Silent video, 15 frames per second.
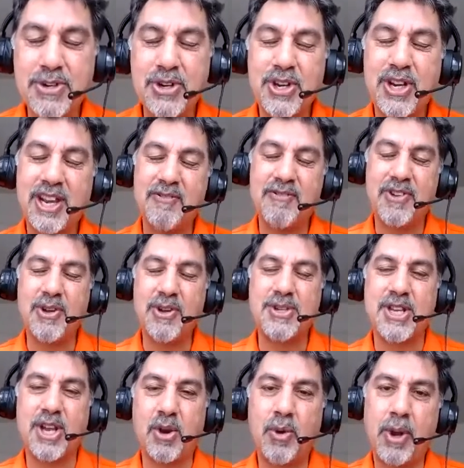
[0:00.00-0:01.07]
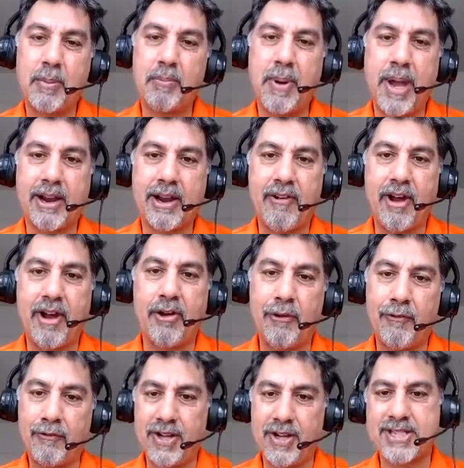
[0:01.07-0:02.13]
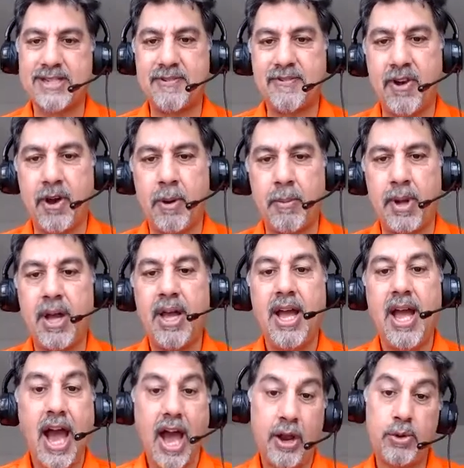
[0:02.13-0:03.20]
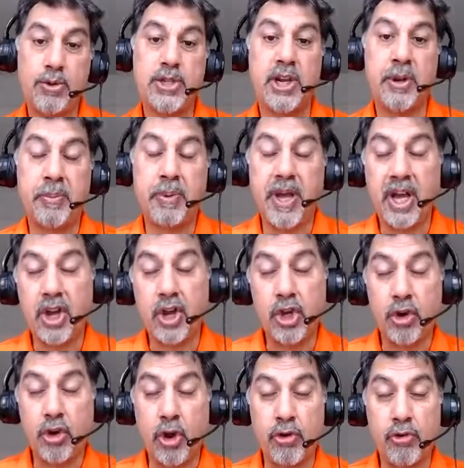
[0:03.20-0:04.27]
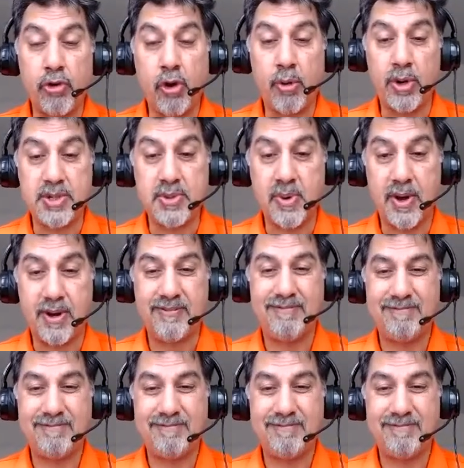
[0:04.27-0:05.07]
you could give viewers a quick background on Vetter Pharma and also a little about your own role as well.